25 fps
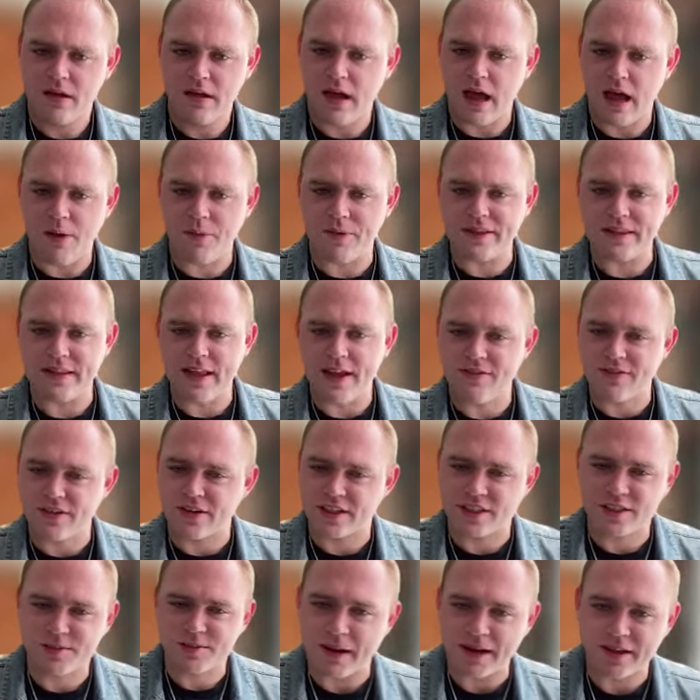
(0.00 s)
I would never
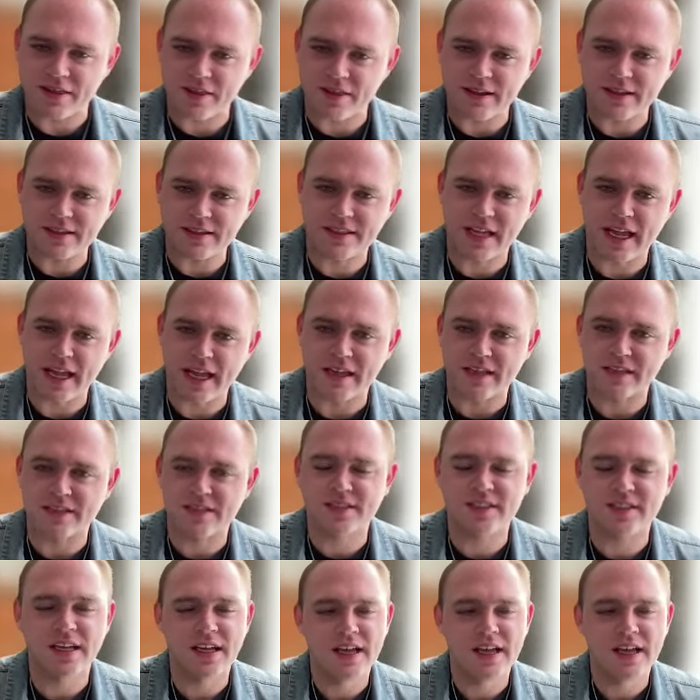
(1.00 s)
expect these days.